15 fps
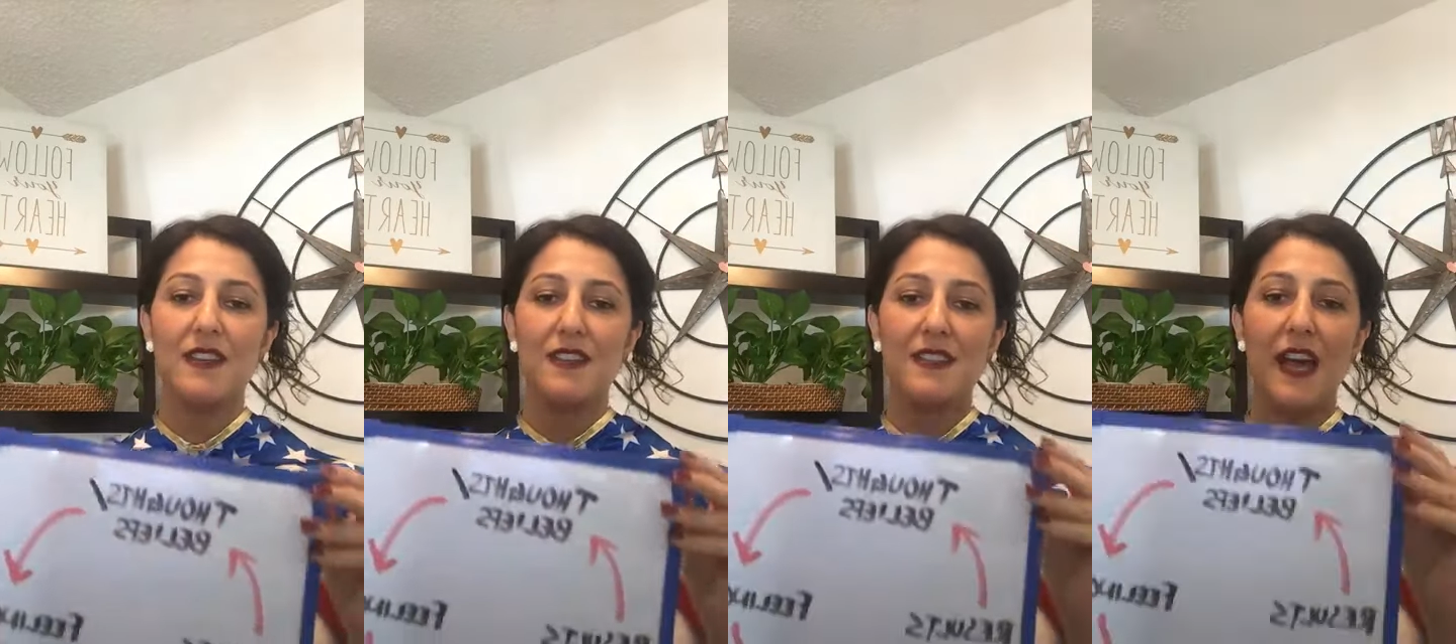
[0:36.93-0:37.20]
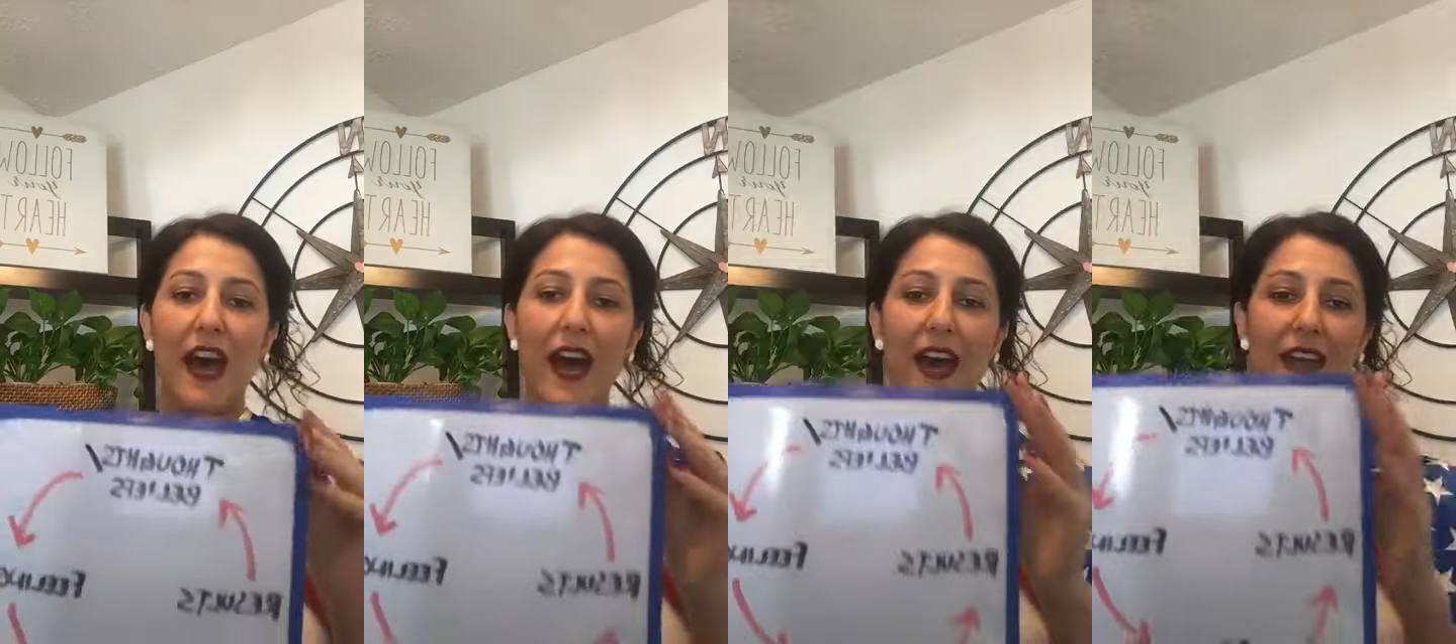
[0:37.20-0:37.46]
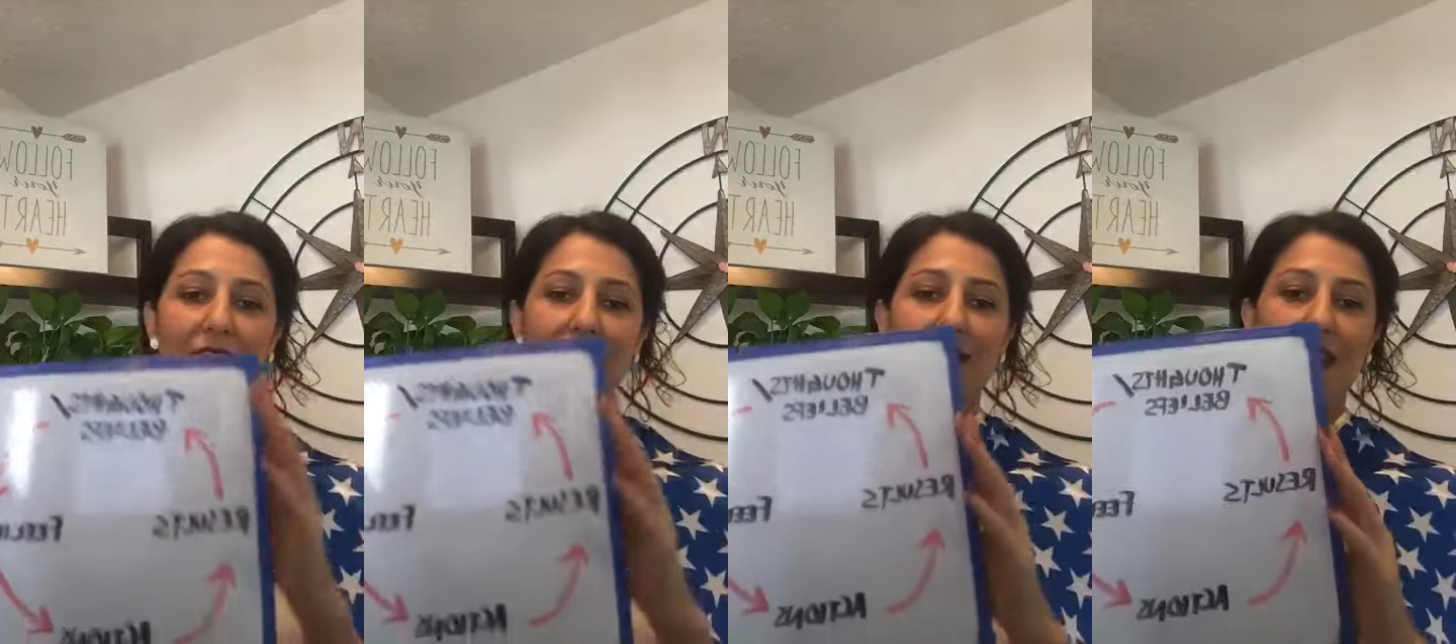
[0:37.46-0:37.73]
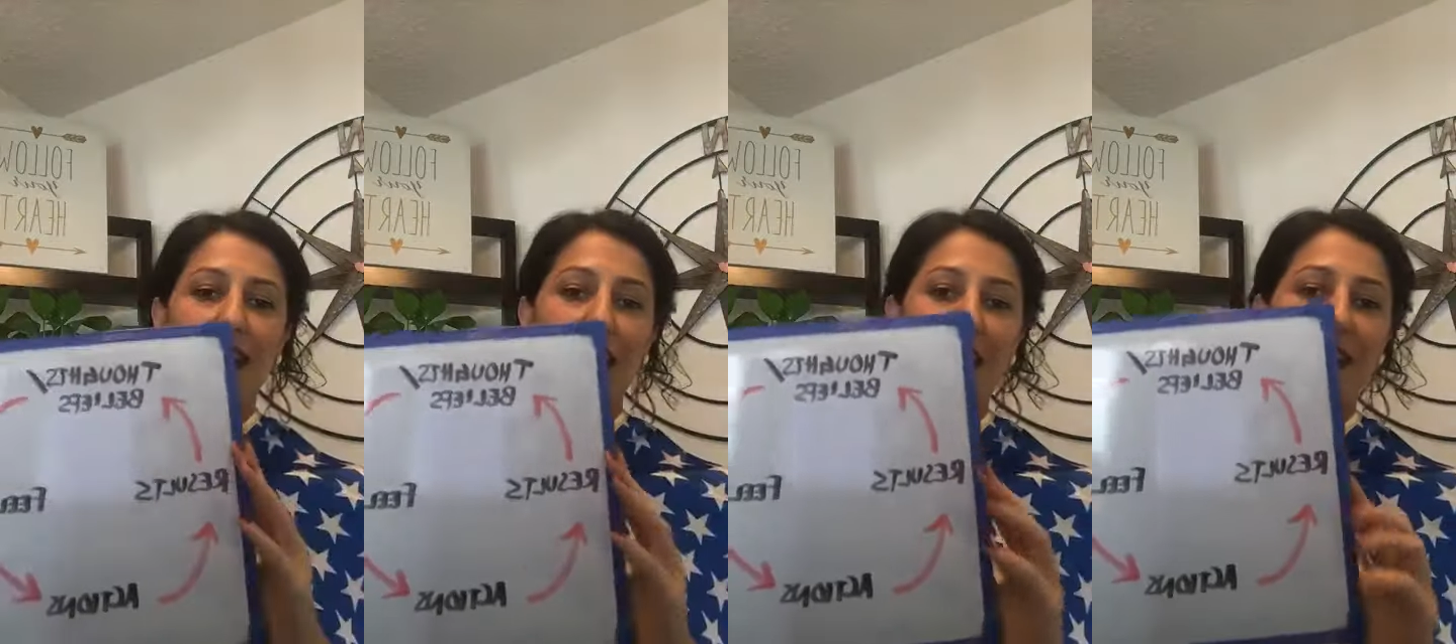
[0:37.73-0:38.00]
this
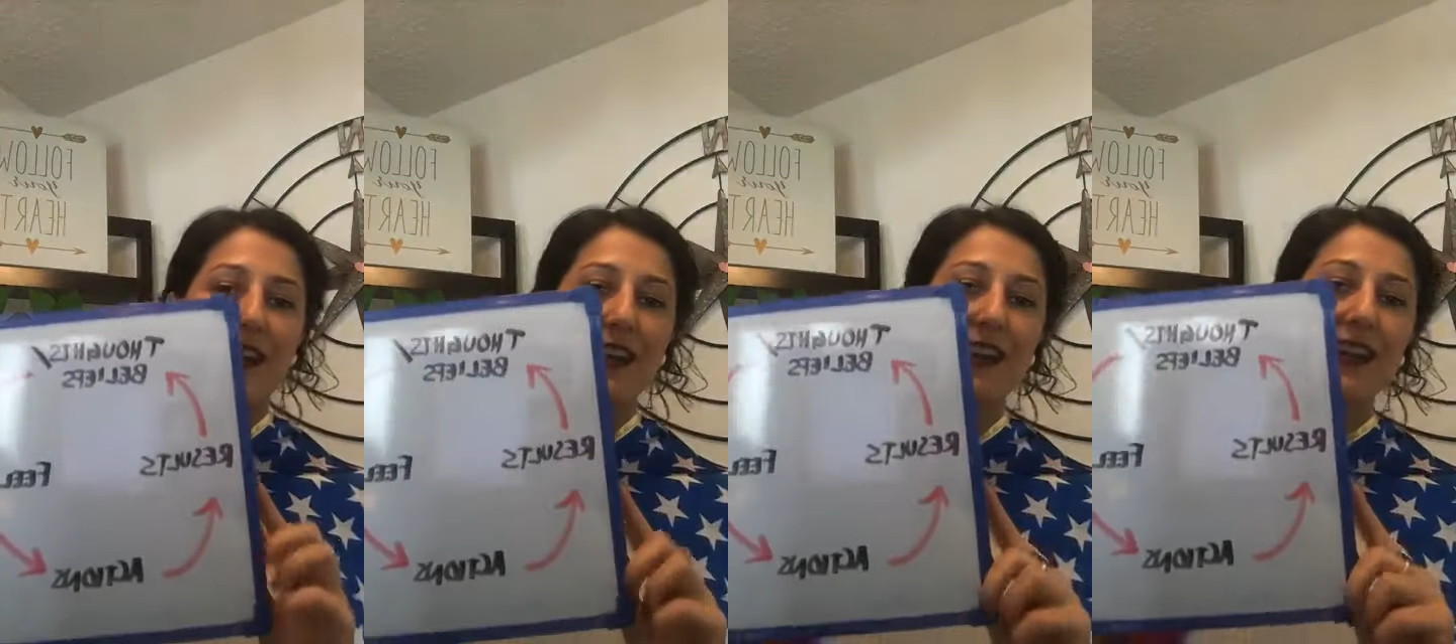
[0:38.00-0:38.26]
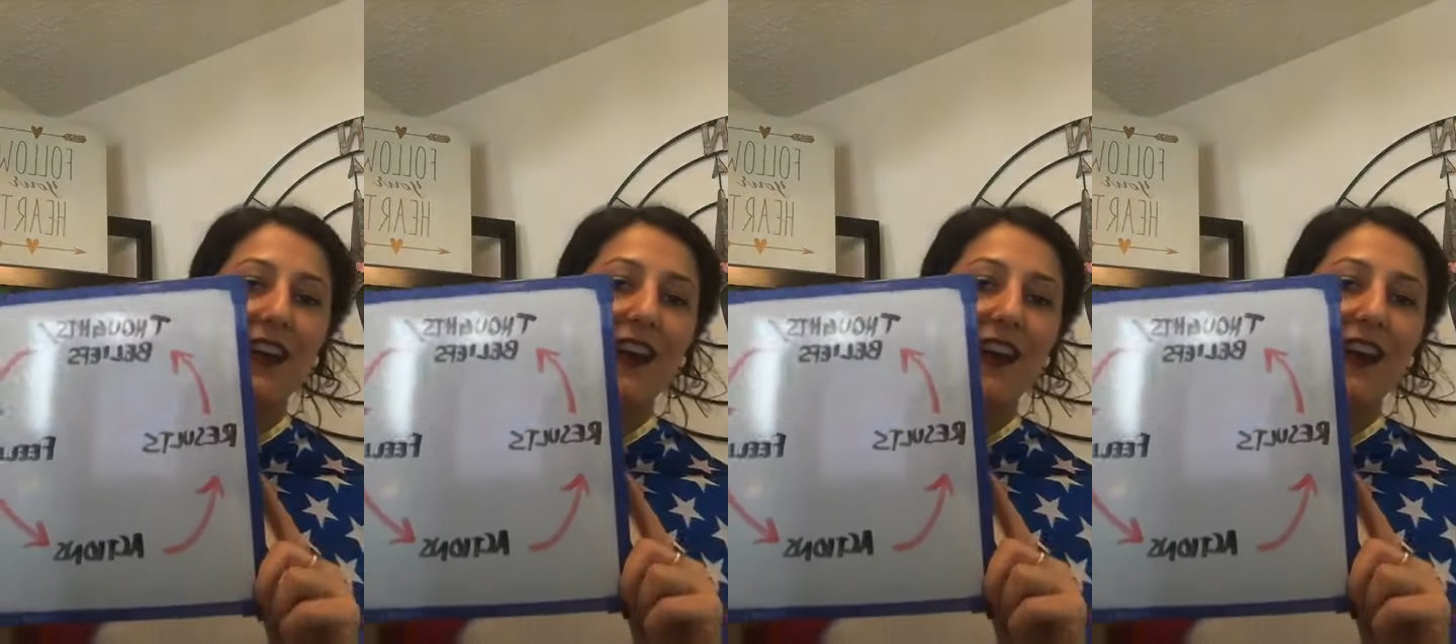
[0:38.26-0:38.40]
high-tech